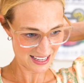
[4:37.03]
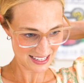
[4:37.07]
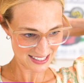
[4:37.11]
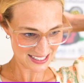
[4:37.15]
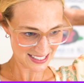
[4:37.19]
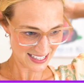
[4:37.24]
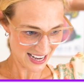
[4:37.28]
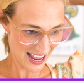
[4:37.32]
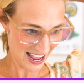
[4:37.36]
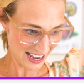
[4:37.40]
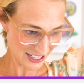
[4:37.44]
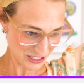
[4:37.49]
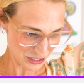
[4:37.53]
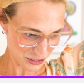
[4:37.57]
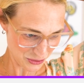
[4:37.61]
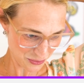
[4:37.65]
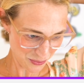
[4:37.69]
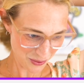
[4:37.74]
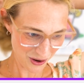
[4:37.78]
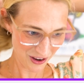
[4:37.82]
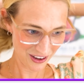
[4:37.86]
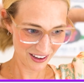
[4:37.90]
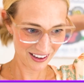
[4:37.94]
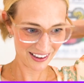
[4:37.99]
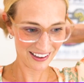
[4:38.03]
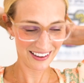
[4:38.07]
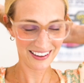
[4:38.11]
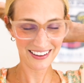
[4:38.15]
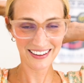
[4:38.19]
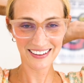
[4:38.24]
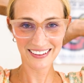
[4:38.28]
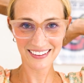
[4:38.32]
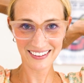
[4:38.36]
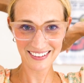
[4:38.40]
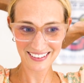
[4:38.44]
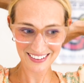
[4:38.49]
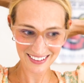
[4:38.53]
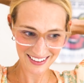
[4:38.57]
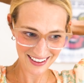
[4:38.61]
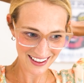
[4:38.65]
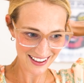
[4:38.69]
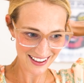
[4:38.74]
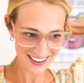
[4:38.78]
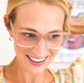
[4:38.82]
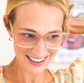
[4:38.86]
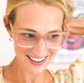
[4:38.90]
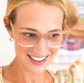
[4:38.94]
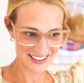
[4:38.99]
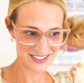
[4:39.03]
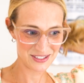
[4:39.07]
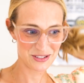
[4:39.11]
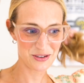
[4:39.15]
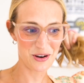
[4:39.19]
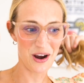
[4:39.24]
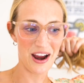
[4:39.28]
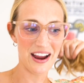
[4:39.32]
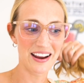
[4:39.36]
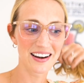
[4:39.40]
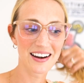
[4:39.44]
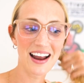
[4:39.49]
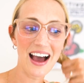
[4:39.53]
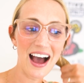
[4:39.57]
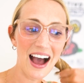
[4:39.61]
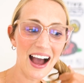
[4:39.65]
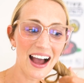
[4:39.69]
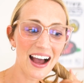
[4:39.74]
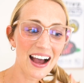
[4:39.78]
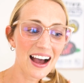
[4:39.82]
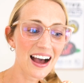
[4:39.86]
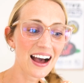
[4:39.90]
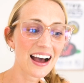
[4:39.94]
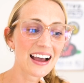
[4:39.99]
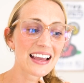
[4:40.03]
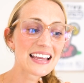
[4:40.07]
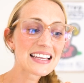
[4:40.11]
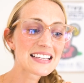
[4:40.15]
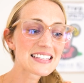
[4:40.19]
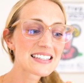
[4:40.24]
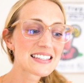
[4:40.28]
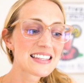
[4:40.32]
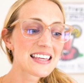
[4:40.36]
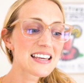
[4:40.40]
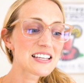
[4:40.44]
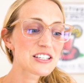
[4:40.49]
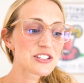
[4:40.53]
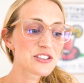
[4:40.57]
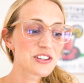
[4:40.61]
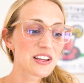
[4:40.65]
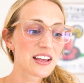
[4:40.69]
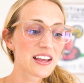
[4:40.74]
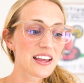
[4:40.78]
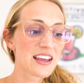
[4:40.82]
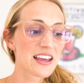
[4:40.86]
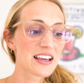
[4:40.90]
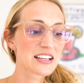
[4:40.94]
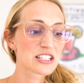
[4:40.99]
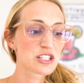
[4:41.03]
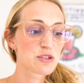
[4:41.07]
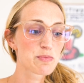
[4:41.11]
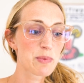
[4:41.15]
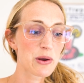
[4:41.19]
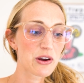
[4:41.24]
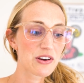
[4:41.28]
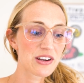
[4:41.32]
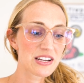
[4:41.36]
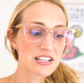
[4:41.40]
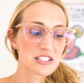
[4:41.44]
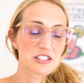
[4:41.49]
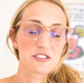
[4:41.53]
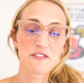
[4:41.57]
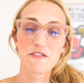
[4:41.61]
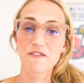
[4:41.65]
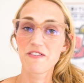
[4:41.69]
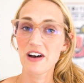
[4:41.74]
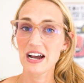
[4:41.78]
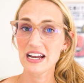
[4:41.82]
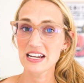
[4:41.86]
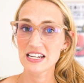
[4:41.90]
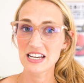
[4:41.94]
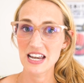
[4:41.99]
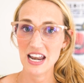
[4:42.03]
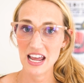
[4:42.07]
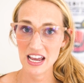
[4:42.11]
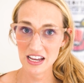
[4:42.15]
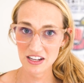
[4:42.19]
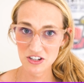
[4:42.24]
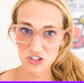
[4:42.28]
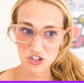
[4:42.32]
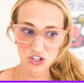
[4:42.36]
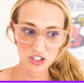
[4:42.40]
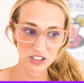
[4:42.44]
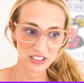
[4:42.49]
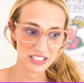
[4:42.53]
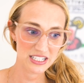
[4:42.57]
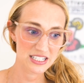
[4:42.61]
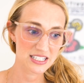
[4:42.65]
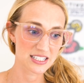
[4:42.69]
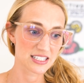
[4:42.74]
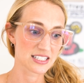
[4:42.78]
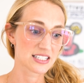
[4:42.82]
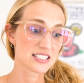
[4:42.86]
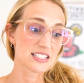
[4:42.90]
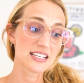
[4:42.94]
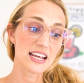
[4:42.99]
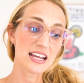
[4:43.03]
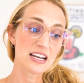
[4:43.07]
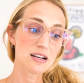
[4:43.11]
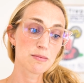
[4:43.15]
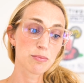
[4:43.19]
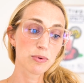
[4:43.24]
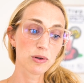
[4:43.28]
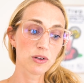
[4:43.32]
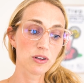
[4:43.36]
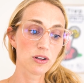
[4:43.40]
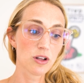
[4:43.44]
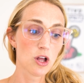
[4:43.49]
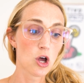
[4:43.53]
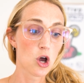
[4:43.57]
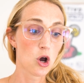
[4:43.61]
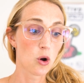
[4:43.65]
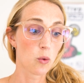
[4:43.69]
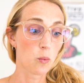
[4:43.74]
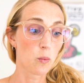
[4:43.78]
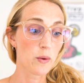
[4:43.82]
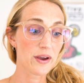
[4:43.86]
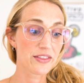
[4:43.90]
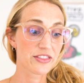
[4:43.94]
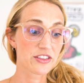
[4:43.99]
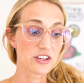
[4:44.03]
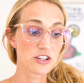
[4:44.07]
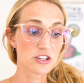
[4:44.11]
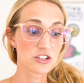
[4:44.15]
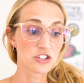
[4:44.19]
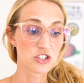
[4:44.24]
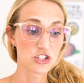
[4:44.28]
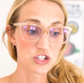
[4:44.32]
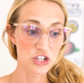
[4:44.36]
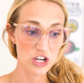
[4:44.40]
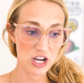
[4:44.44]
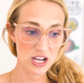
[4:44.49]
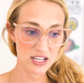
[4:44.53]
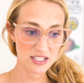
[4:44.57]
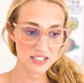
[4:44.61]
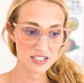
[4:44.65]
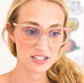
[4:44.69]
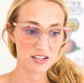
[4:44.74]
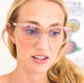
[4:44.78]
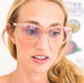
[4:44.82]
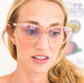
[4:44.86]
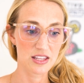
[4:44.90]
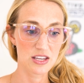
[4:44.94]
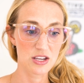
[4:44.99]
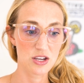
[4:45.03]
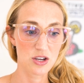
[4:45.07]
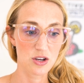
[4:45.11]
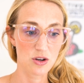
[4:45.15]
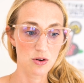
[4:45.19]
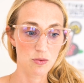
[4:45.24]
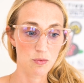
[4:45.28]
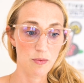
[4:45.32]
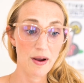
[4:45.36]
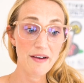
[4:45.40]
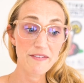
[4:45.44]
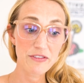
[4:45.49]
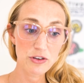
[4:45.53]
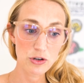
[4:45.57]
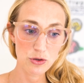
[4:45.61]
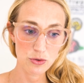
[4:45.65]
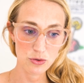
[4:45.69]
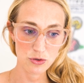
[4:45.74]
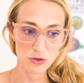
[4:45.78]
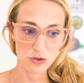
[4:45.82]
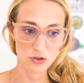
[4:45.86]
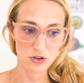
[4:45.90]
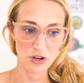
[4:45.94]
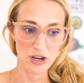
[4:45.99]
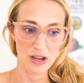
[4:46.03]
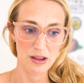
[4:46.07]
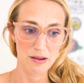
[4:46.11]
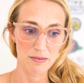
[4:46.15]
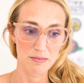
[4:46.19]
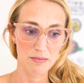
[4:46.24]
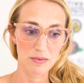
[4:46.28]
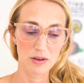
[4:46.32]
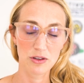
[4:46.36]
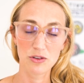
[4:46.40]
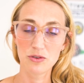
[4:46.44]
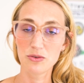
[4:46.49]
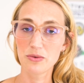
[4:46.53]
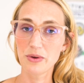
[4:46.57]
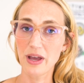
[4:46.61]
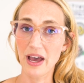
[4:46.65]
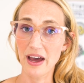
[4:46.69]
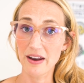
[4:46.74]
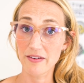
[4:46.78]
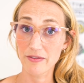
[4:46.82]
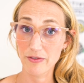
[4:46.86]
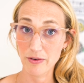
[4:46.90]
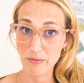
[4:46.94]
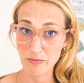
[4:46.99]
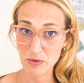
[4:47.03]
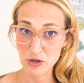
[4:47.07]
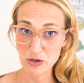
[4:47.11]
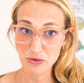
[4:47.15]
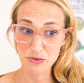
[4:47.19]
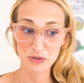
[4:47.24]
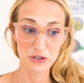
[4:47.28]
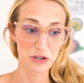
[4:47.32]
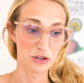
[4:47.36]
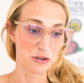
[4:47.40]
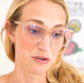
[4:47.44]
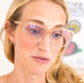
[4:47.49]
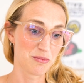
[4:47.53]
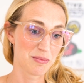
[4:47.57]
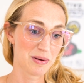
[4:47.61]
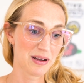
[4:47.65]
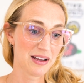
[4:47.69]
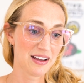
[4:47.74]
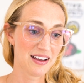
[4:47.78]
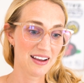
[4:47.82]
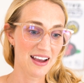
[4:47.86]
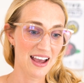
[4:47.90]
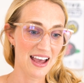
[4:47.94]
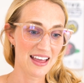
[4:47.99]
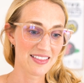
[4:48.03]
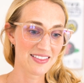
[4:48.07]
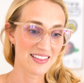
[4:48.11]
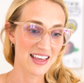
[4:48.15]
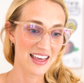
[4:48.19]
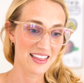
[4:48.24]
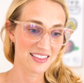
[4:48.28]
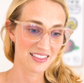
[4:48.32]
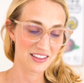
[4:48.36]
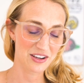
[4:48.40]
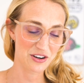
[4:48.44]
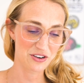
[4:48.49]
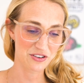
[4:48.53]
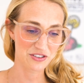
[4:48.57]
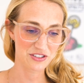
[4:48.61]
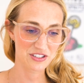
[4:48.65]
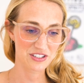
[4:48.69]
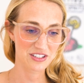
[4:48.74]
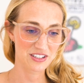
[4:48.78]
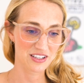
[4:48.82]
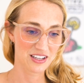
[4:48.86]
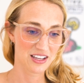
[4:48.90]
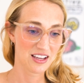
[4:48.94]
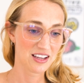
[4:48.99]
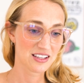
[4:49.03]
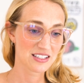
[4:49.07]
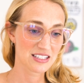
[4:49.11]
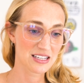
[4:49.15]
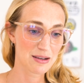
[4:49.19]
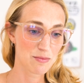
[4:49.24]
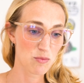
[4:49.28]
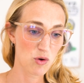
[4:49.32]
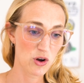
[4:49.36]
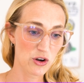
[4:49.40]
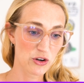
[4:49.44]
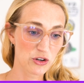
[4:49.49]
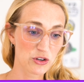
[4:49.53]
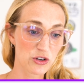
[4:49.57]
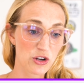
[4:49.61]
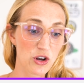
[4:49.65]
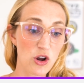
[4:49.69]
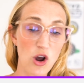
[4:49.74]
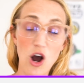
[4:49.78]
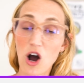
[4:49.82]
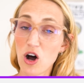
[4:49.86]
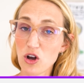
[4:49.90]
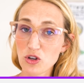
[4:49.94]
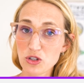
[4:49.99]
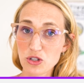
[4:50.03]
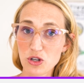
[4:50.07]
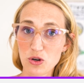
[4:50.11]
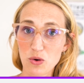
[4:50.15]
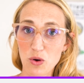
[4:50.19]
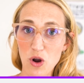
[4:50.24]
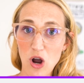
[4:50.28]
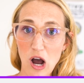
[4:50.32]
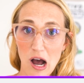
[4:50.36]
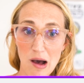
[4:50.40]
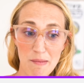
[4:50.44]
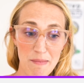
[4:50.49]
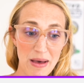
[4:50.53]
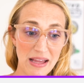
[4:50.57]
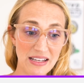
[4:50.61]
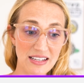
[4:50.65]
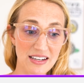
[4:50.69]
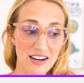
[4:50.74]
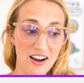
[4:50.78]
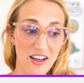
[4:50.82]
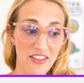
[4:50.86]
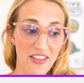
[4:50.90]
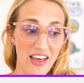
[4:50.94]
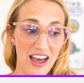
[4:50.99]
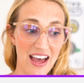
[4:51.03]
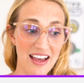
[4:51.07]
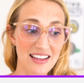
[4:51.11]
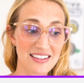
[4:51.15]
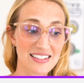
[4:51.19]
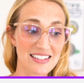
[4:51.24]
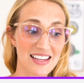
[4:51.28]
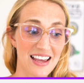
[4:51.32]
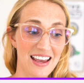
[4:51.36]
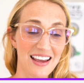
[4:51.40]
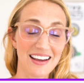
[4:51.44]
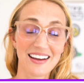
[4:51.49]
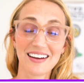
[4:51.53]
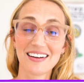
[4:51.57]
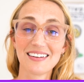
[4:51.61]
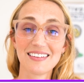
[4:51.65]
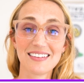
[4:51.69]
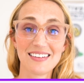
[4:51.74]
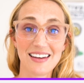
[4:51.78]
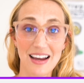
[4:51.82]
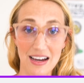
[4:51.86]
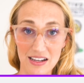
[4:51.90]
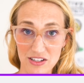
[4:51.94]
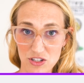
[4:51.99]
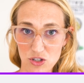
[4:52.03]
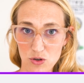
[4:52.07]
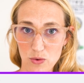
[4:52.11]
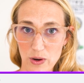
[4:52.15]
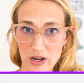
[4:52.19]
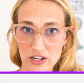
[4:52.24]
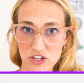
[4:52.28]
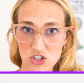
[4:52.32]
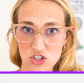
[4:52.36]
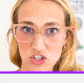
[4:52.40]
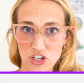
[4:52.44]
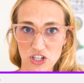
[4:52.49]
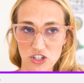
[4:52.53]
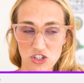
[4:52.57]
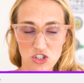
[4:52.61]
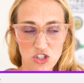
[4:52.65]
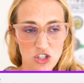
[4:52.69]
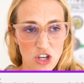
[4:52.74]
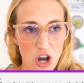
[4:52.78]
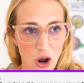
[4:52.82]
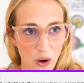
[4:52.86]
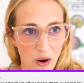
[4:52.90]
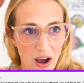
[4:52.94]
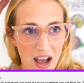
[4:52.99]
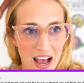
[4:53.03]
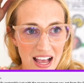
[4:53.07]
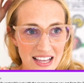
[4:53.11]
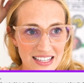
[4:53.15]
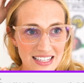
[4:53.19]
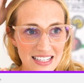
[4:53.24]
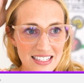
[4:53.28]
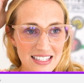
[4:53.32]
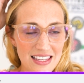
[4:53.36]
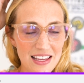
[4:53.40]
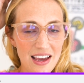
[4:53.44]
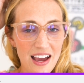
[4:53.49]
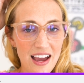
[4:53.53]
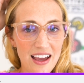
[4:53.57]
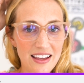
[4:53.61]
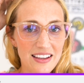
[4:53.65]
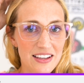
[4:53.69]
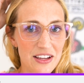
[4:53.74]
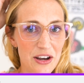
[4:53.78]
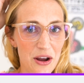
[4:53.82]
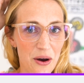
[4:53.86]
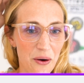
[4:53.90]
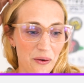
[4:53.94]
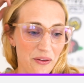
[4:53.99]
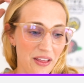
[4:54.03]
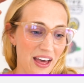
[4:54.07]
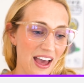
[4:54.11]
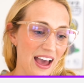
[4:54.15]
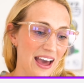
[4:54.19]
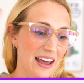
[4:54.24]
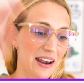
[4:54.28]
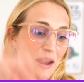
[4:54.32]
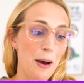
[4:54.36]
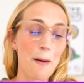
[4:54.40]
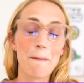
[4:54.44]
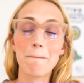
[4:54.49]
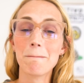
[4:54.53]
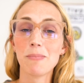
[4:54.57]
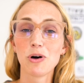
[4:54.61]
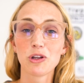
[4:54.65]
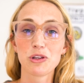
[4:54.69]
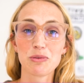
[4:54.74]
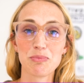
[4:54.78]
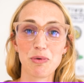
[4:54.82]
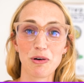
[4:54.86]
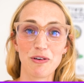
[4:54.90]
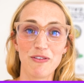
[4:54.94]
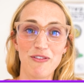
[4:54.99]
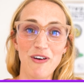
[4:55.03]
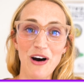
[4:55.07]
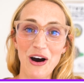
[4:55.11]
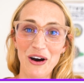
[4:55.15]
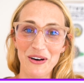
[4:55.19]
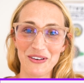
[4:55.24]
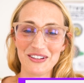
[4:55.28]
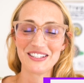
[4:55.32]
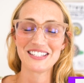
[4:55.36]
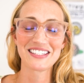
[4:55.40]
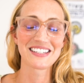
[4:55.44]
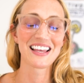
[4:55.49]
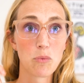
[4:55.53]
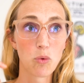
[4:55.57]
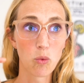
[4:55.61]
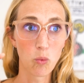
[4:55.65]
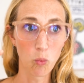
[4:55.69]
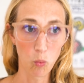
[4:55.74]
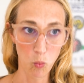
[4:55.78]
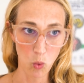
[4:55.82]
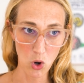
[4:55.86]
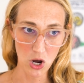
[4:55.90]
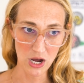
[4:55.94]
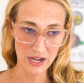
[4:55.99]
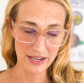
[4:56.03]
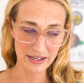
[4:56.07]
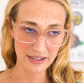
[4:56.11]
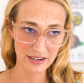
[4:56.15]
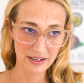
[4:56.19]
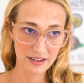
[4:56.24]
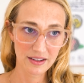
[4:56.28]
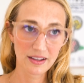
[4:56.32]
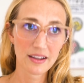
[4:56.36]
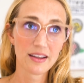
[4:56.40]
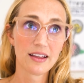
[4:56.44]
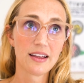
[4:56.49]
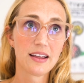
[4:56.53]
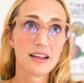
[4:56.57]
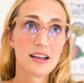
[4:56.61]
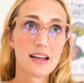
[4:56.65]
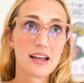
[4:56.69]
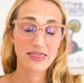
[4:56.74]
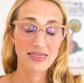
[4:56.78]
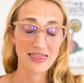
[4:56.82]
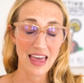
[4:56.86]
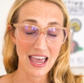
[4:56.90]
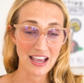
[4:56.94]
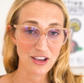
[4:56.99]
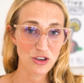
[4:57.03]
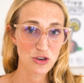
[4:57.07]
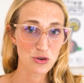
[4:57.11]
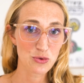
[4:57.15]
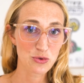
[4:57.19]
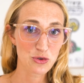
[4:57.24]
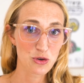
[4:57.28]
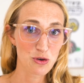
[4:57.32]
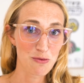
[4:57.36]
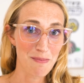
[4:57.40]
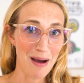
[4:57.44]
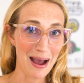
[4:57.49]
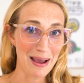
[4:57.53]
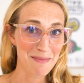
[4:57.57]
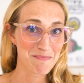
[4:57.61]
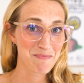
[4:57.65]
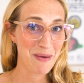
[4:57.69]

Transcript: This next one is great. Is this experience financially sustainable with just the revenue stream you get from YouTube? And then there's someone also commented on that saying, nice question. So since that, you know, that had multiple votes. One, Thank you to my